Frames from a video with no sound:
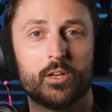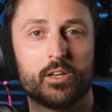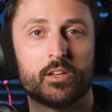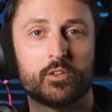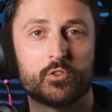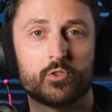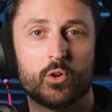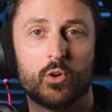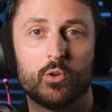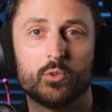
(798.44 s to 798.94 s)

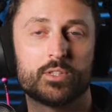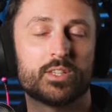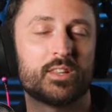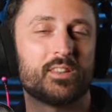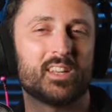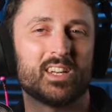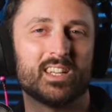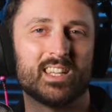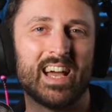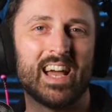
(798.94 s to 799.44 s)
controls
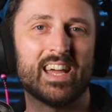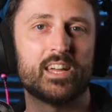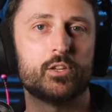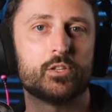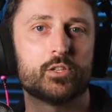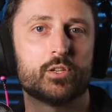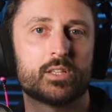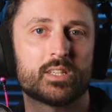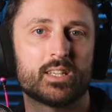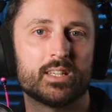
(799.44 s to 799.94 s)
that allow you
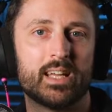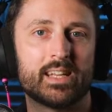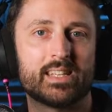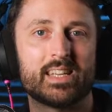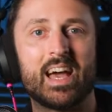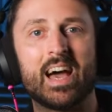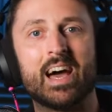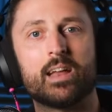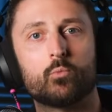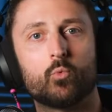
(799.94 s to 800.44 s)
to select
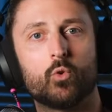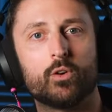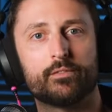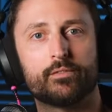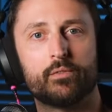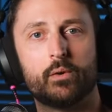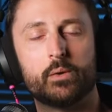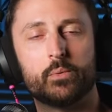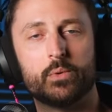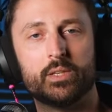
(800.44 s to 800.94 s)
at what
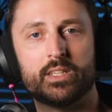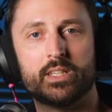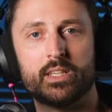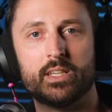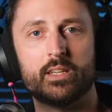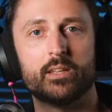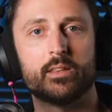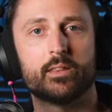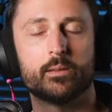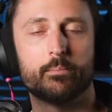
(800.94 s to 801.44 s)

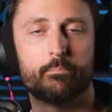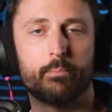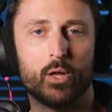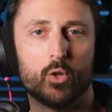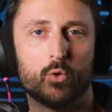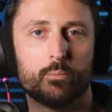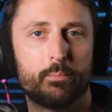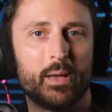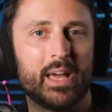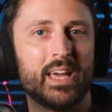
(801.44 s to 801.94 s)
frequency the
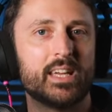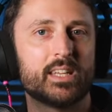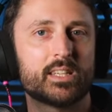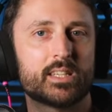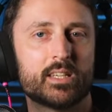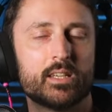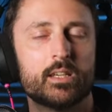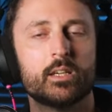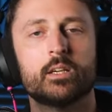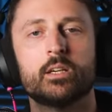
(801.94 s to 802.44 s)
bell
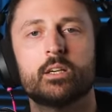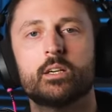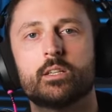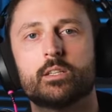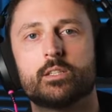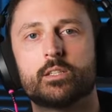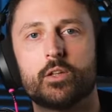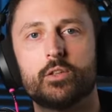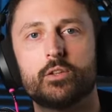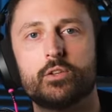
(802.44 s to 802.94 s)
peaks
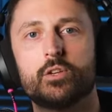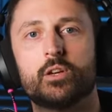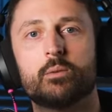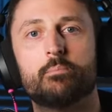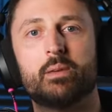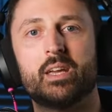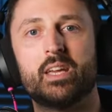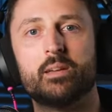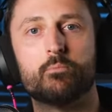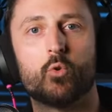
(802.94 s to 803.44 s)
so that you can
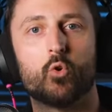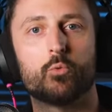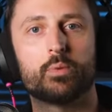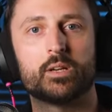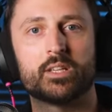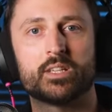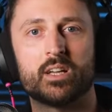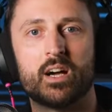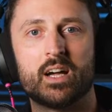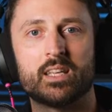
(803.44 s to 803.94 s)
be more
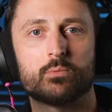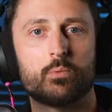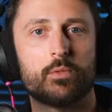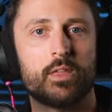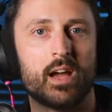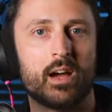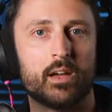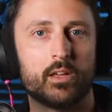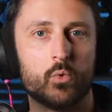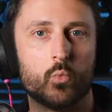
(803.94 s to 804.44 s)
precise with
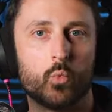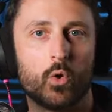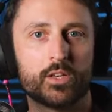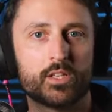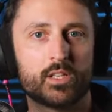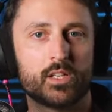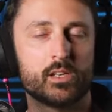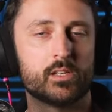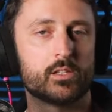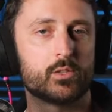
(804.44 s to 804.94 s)
how you
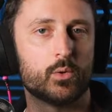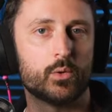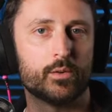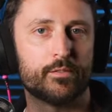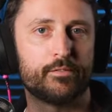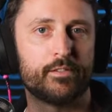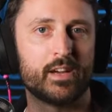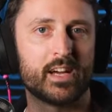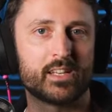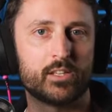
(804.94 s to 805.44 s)
want it to
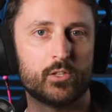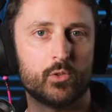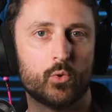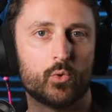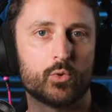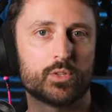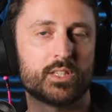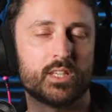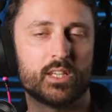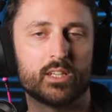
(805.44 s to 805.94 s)
affect
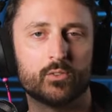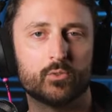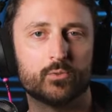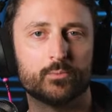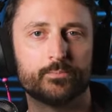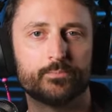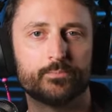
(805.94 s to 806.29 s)
your signal.